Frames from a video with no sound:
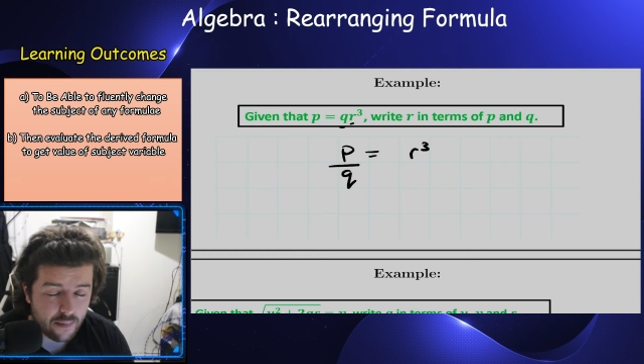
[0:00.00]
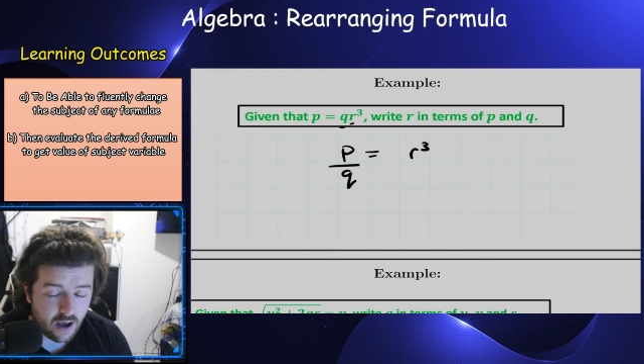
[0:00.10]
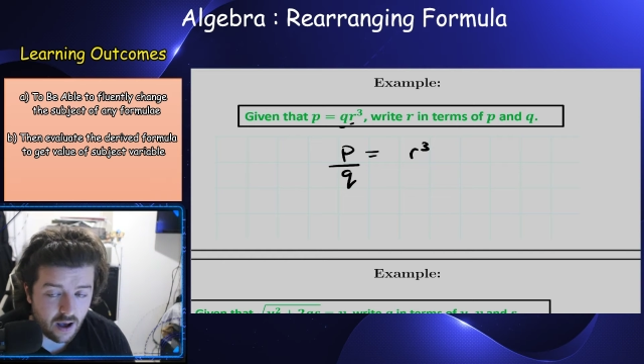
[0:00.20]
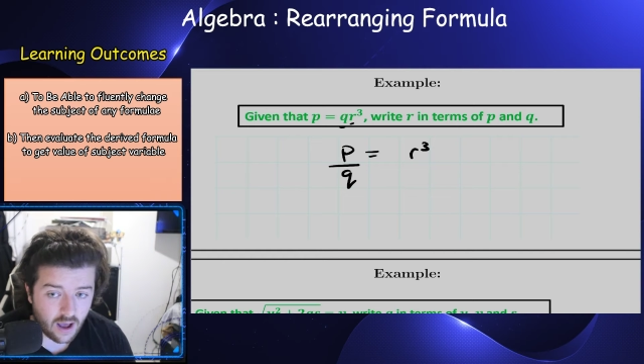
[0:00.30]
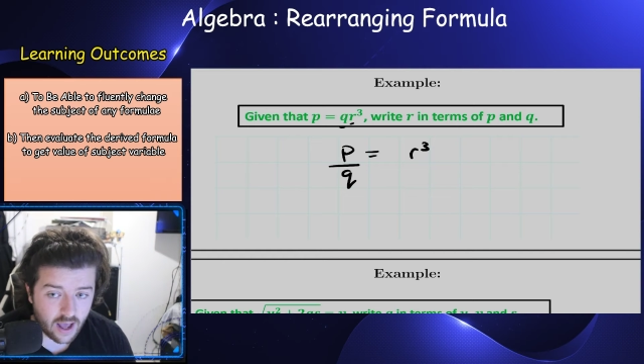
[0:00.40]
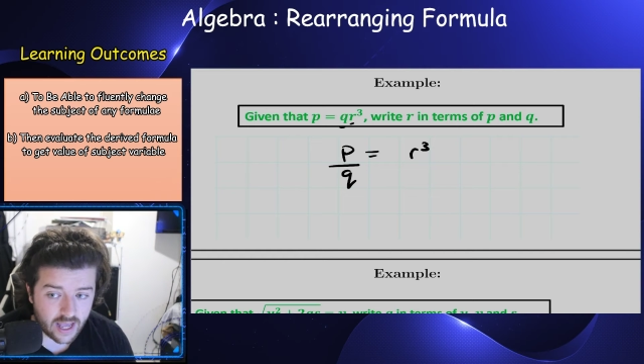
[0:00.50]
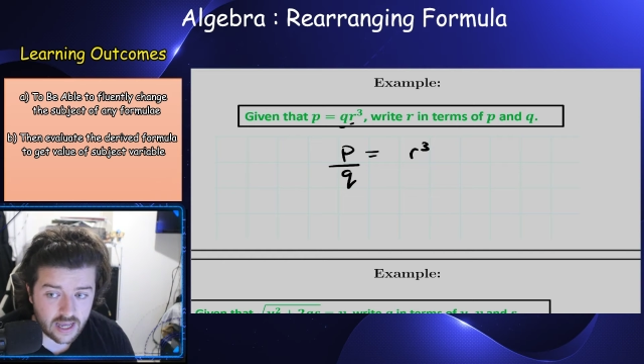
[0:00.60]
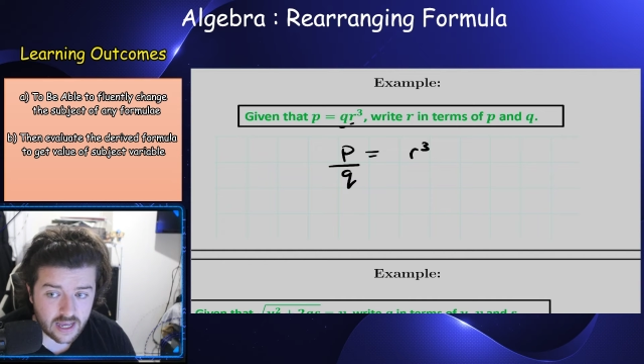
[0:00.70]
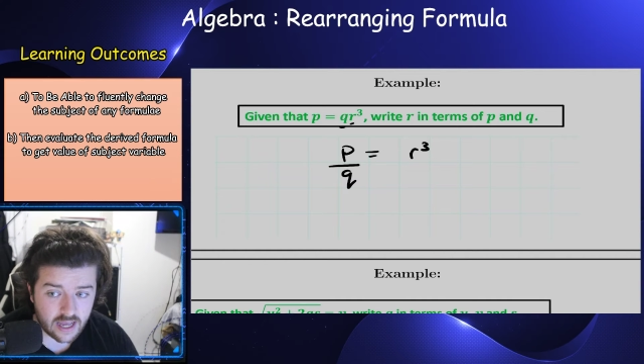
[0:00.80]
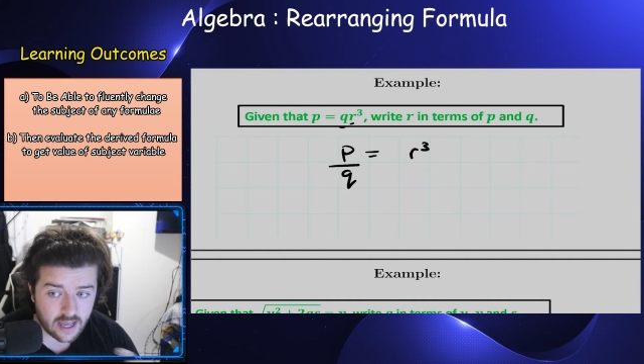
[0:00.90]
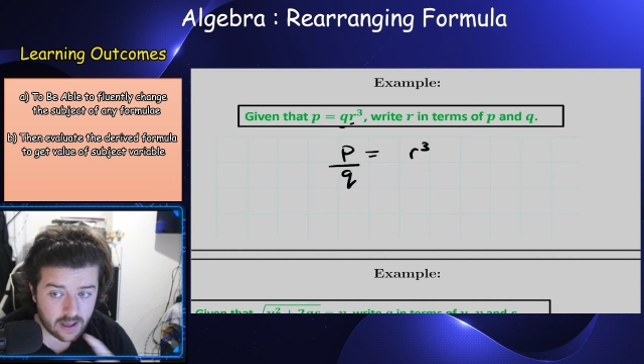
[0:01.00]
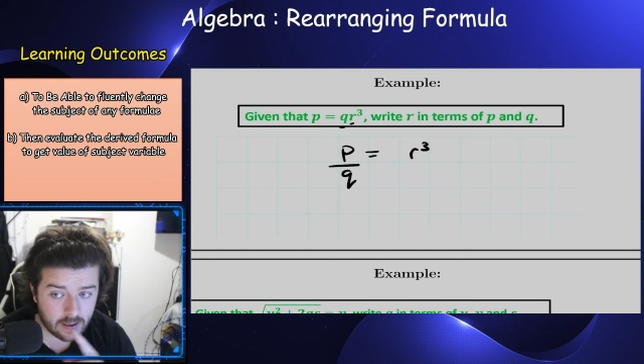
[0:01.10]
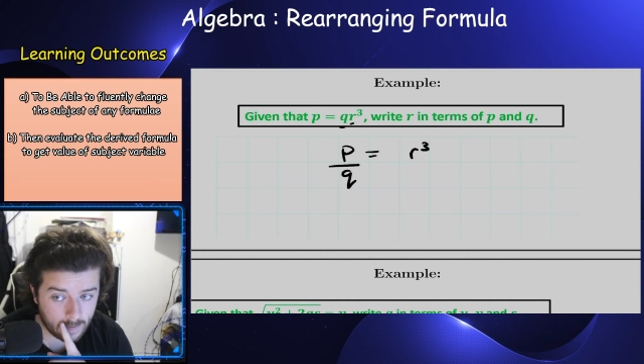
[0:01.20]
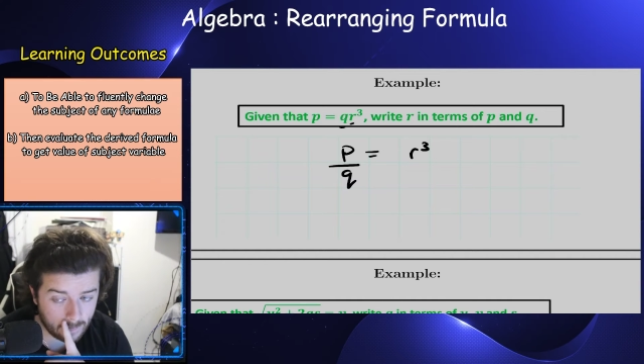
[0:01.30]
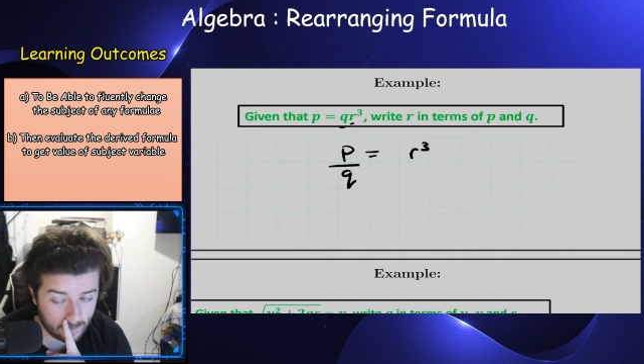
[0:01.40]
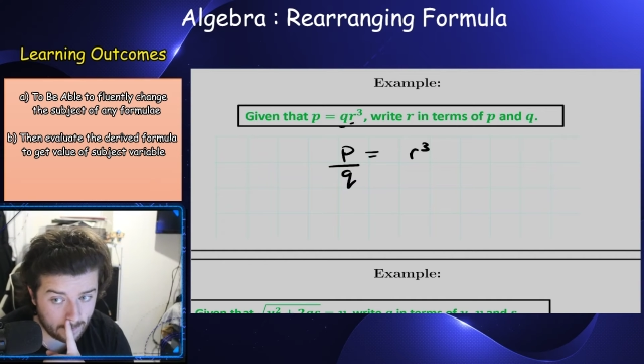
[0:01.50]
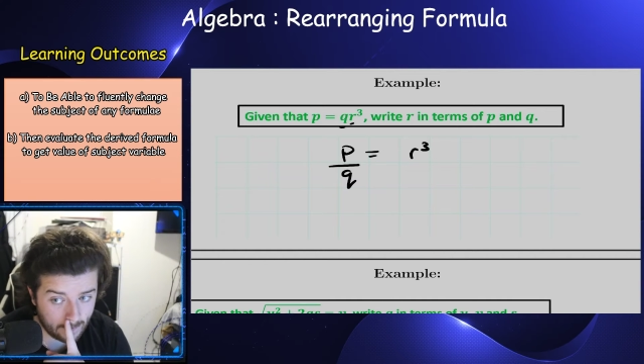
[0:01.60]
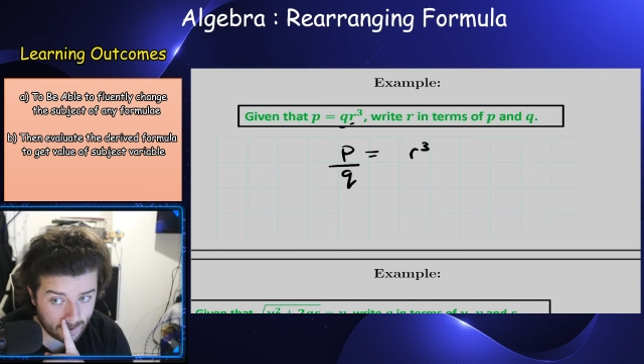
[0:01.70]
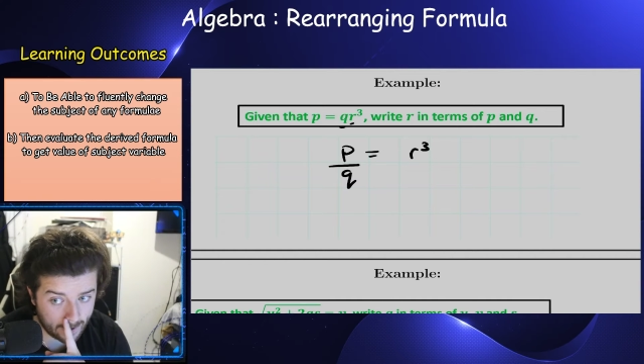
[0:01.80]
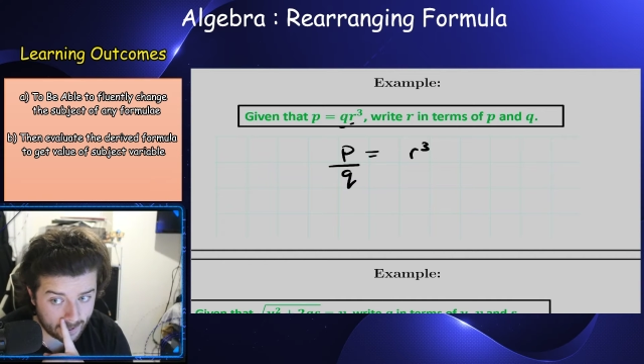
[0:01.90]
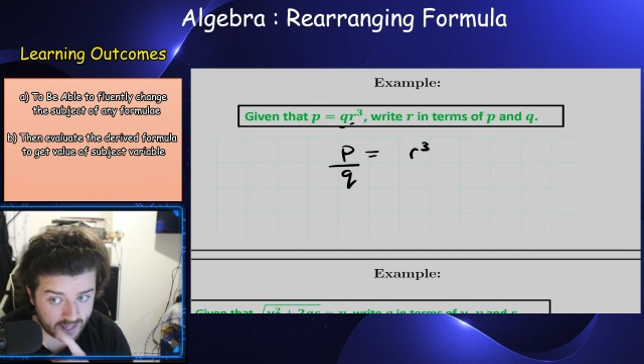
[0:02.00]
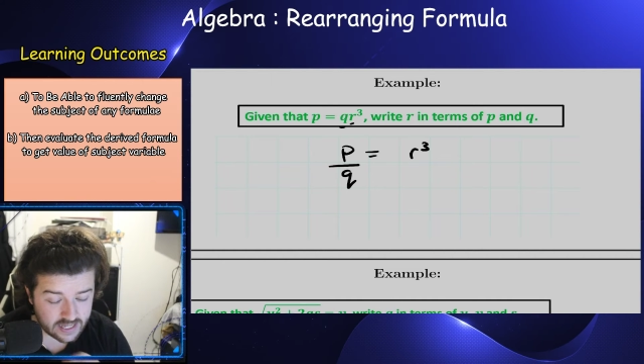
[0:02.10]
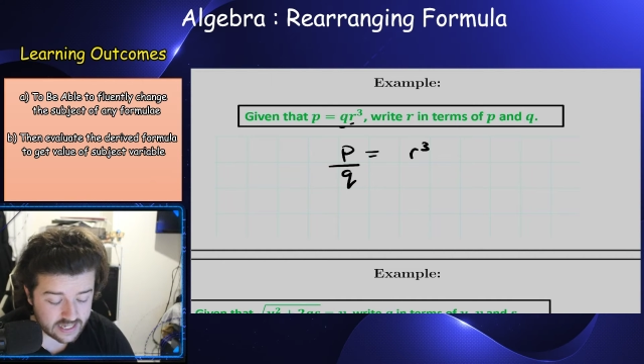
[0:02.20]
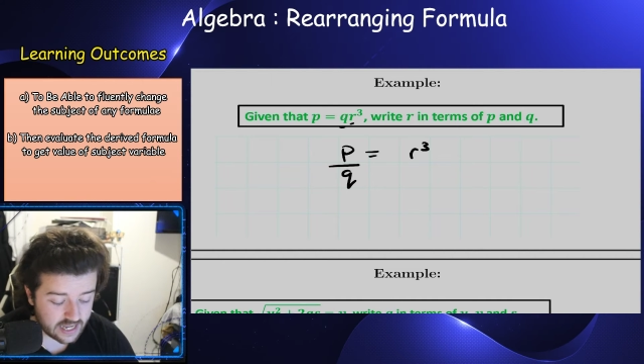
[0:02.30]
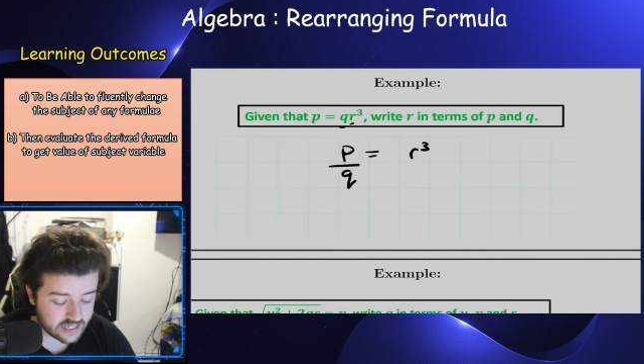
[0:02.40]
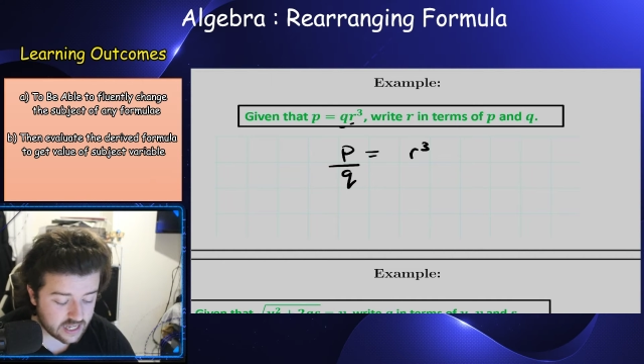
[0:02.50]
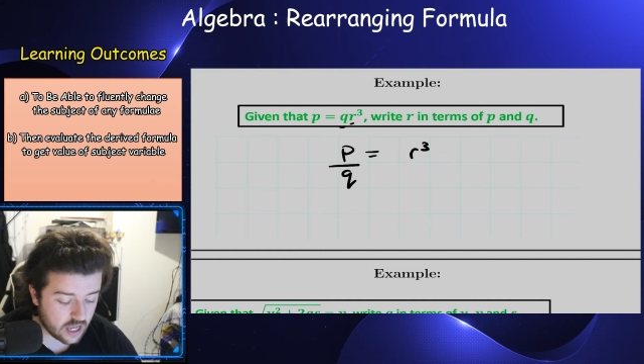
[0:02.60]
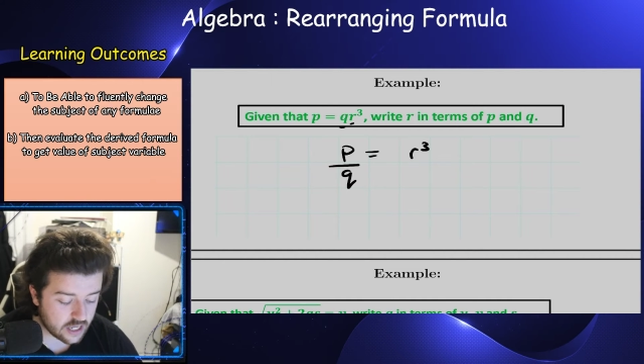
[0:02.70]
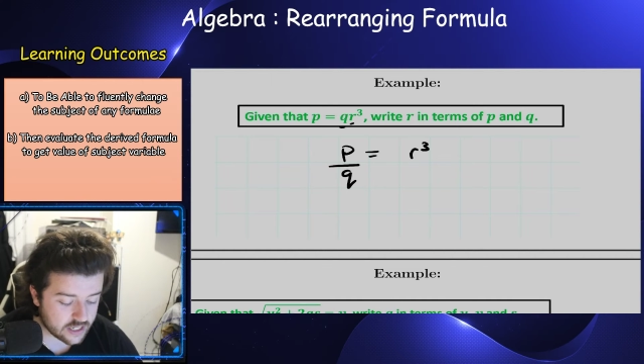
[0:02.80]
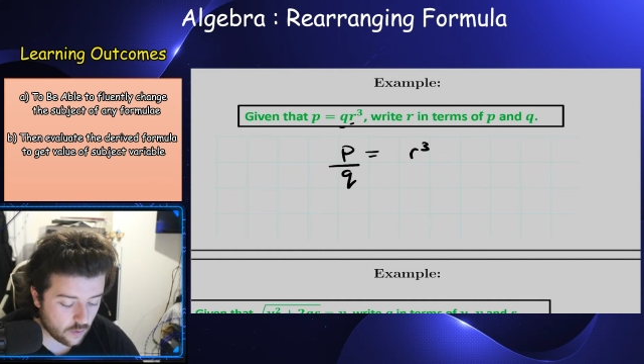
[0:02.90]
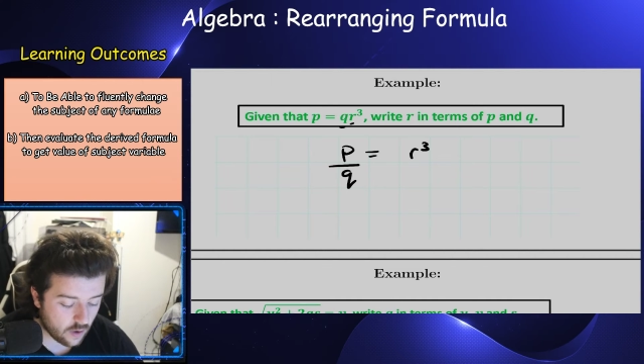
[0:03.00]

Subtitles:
I I indices. So